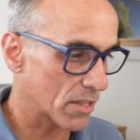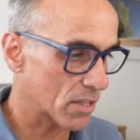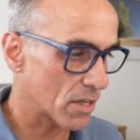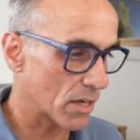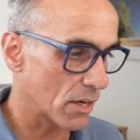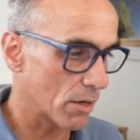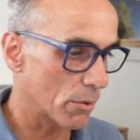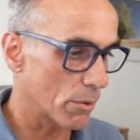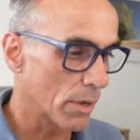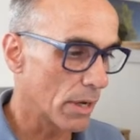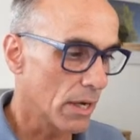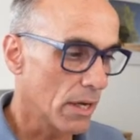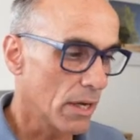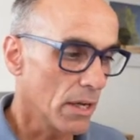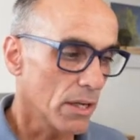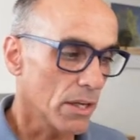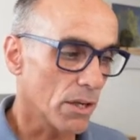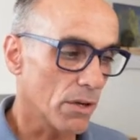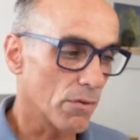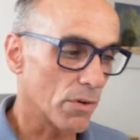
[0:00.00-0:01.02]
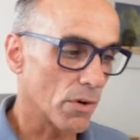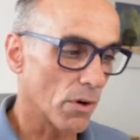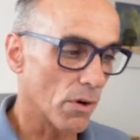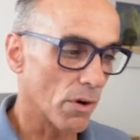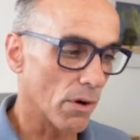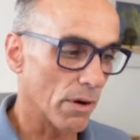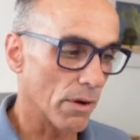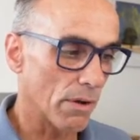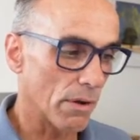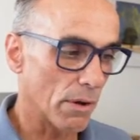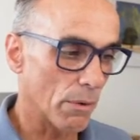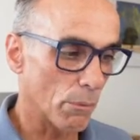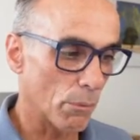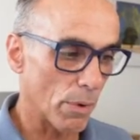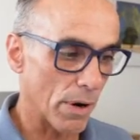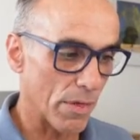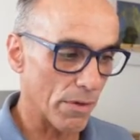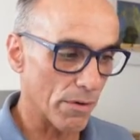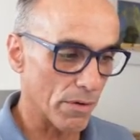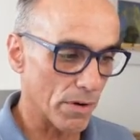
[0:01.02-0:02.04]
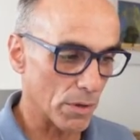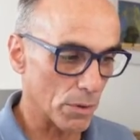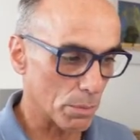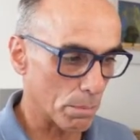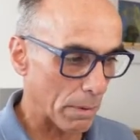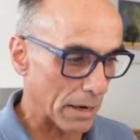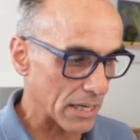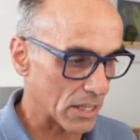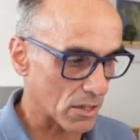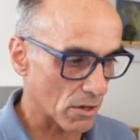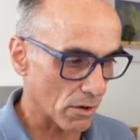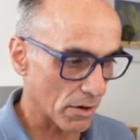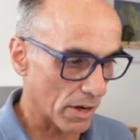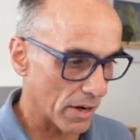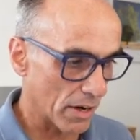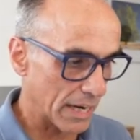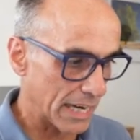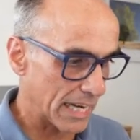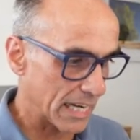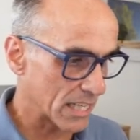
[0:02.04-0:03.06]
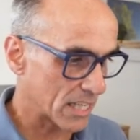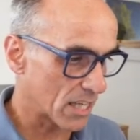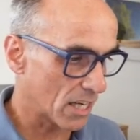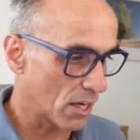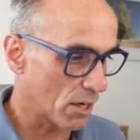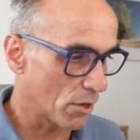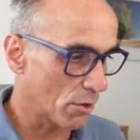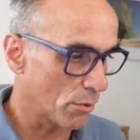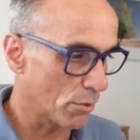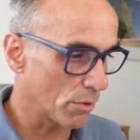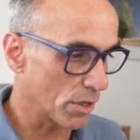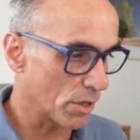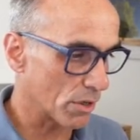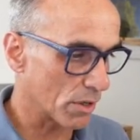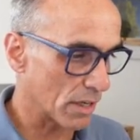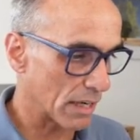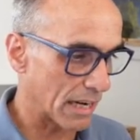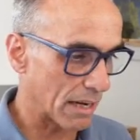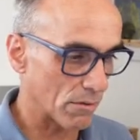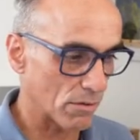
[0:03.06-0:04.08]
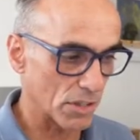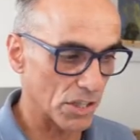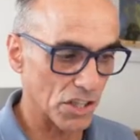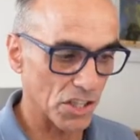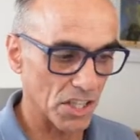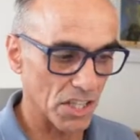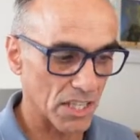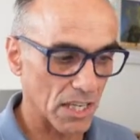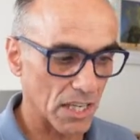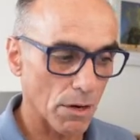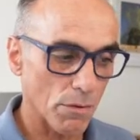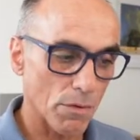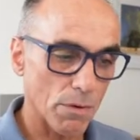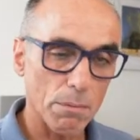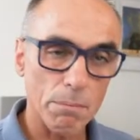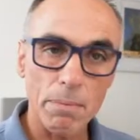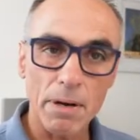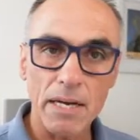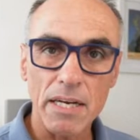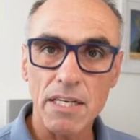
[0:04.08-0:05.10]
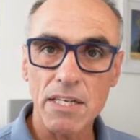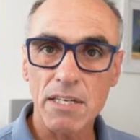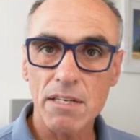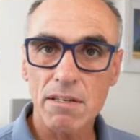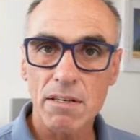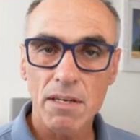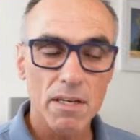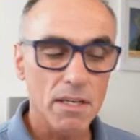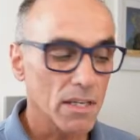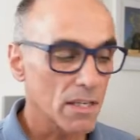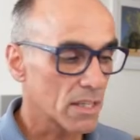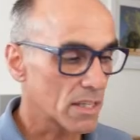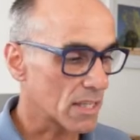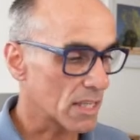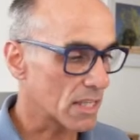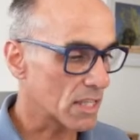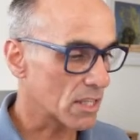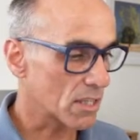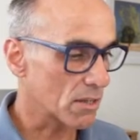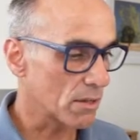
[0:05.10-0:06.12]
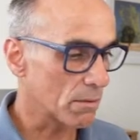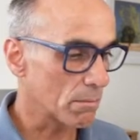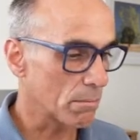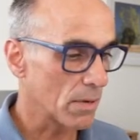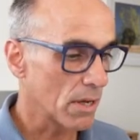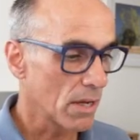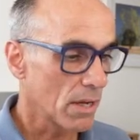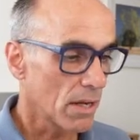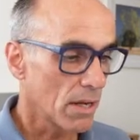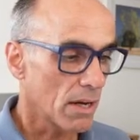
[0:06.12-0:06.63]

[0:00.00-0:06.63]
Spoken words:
So you've got whether it is based on ISO, you can have a G7 based system,